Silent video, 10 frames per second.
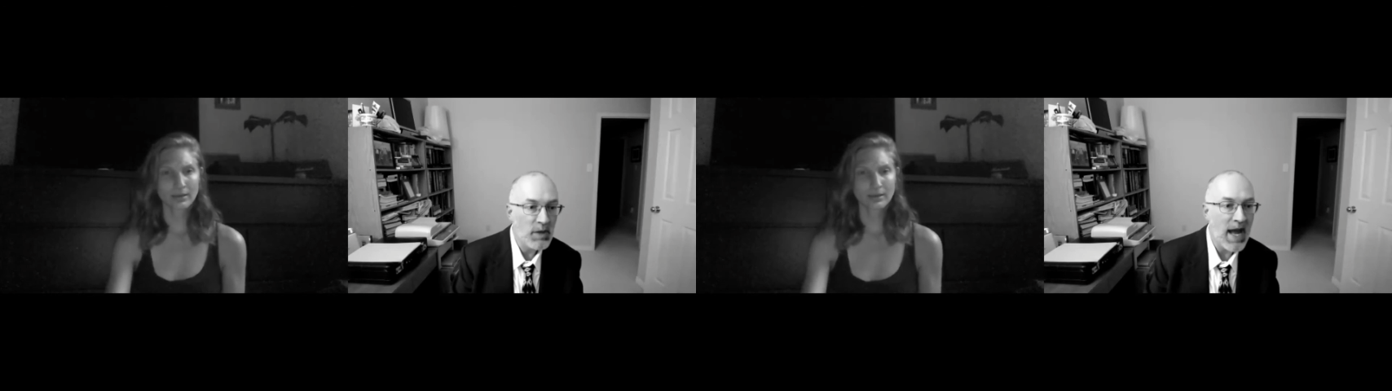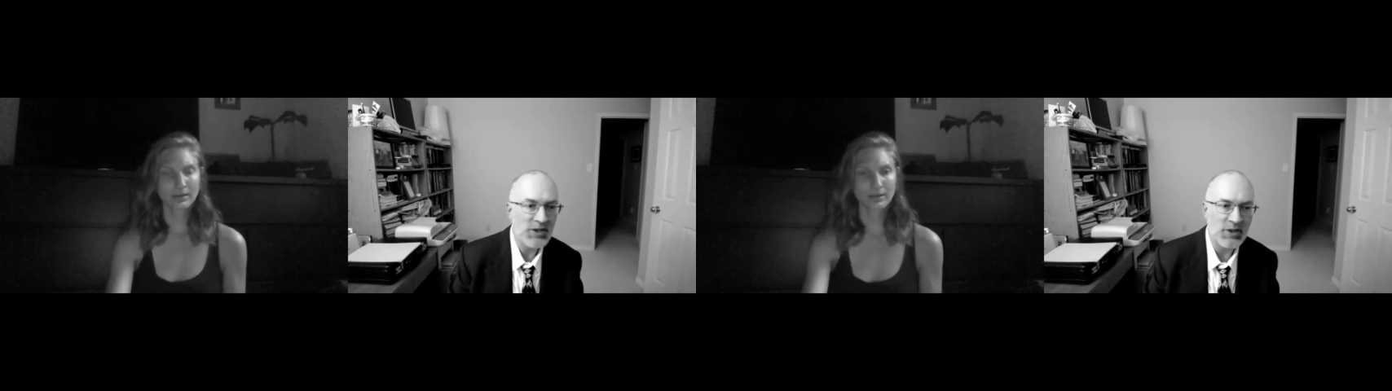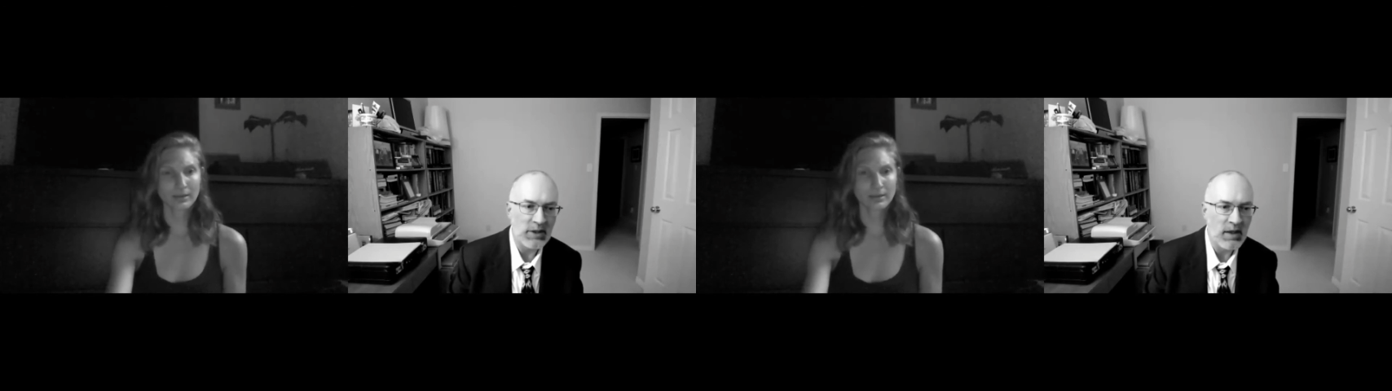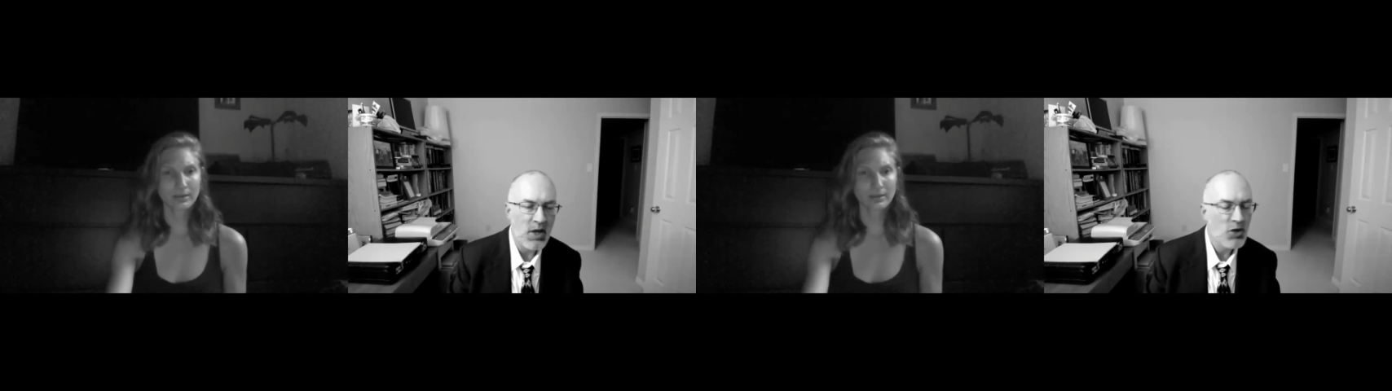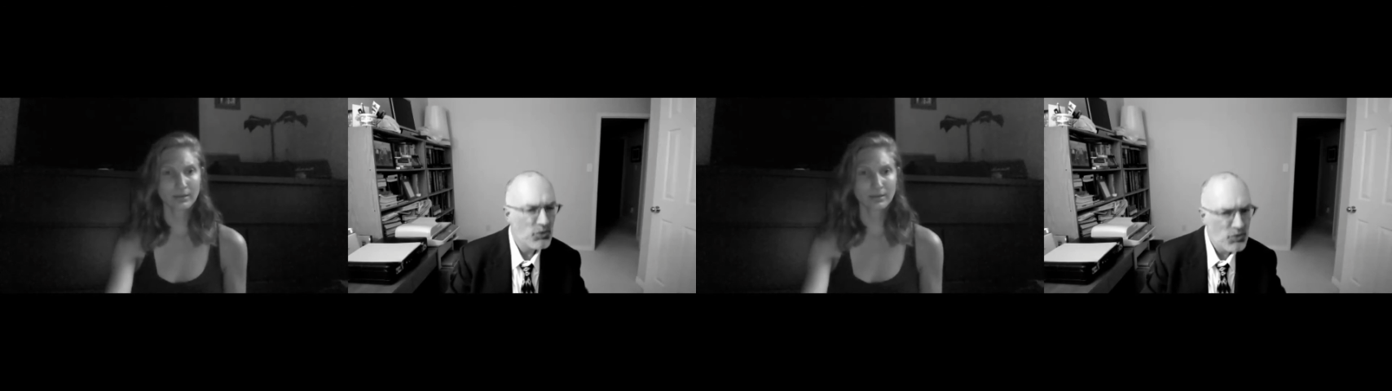Speaker 1: and Ashley,
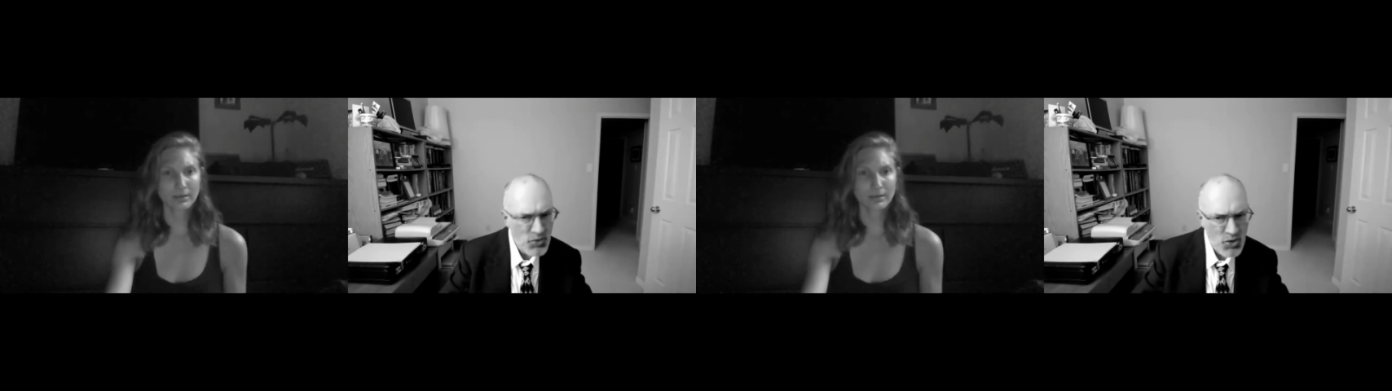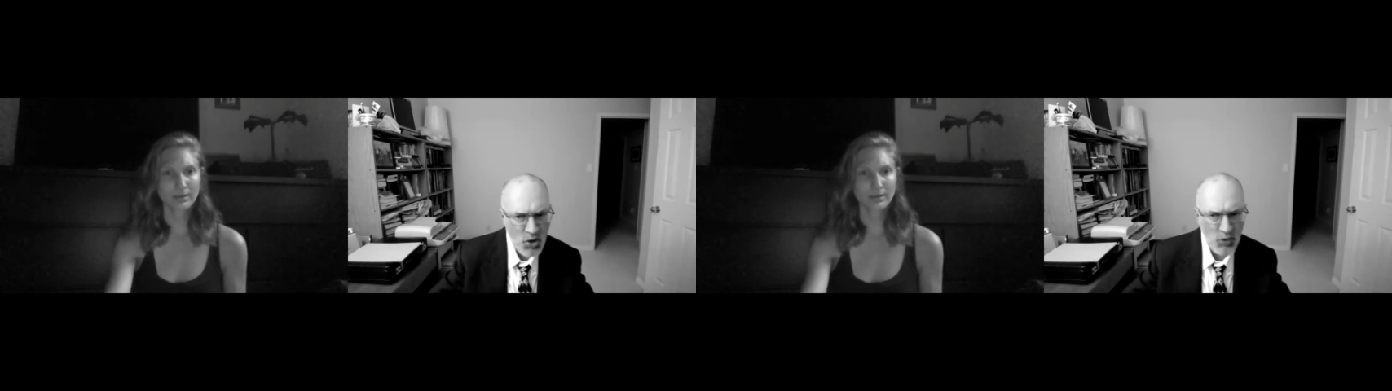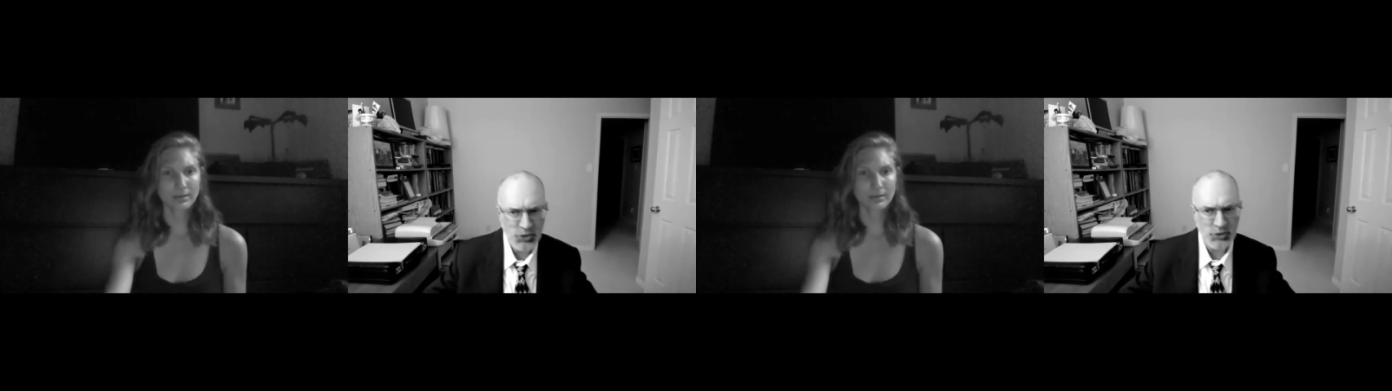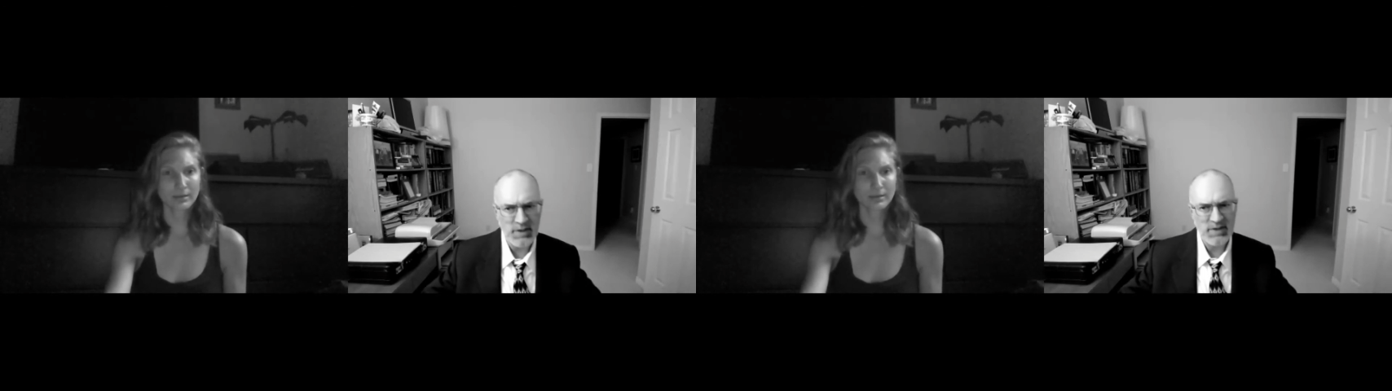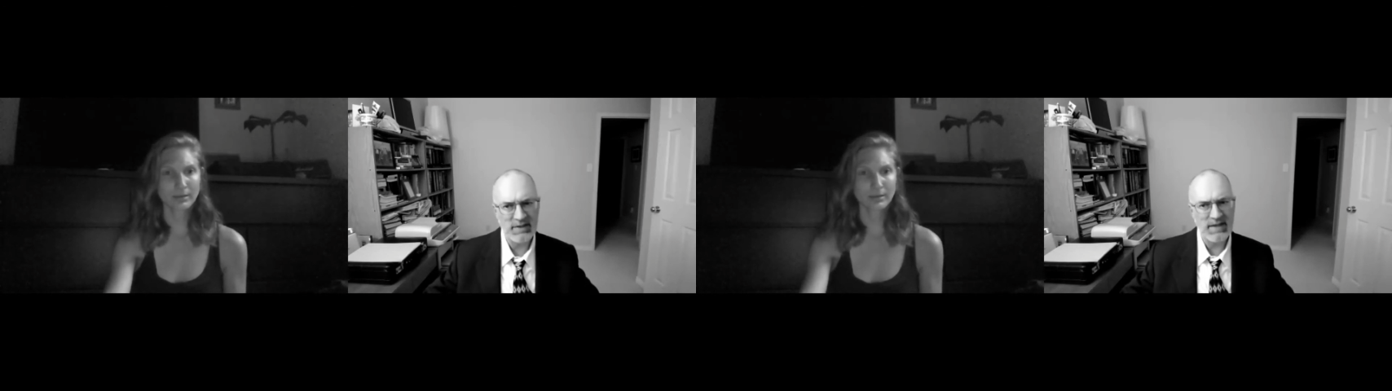no
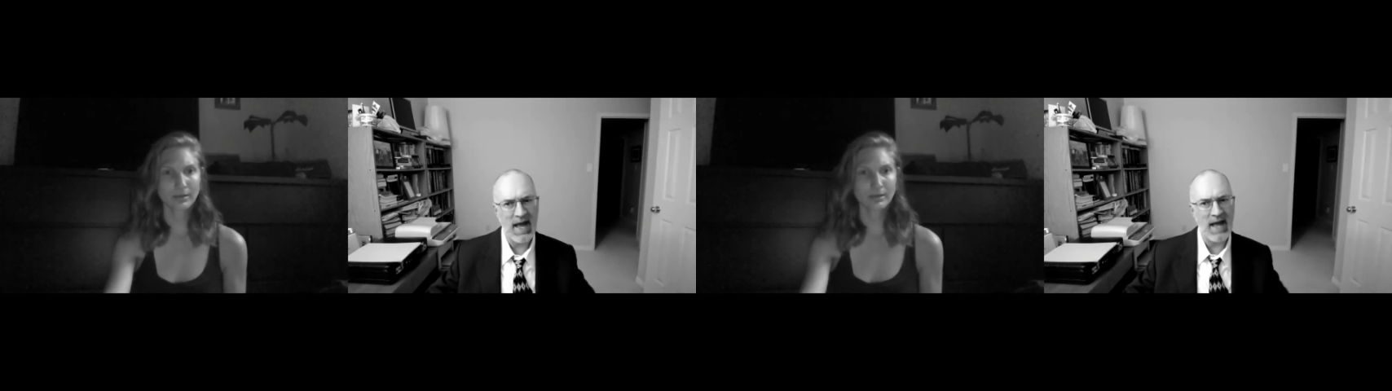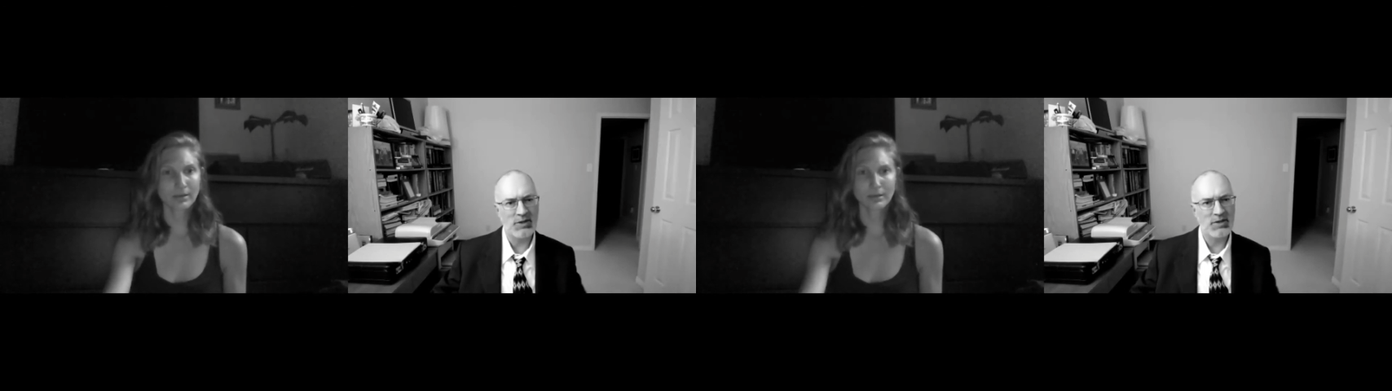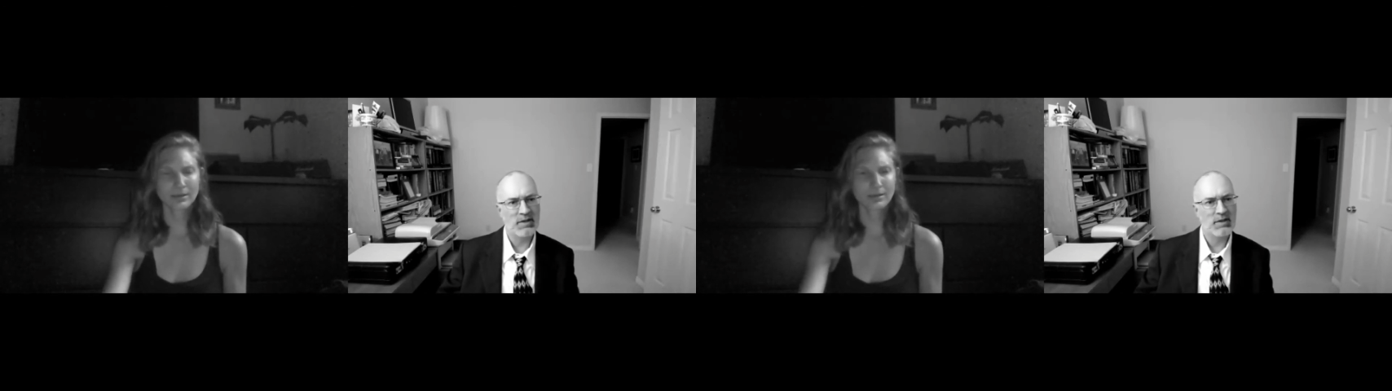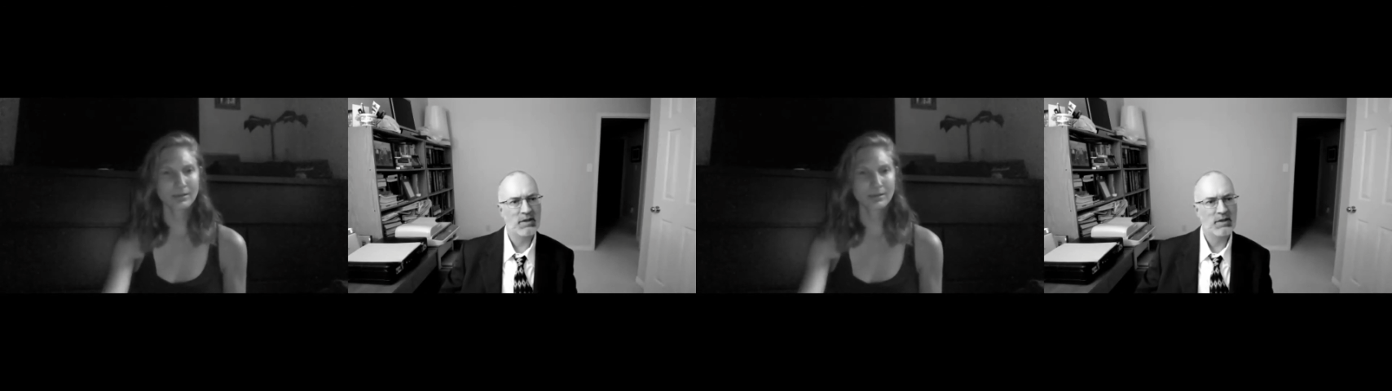strings attached.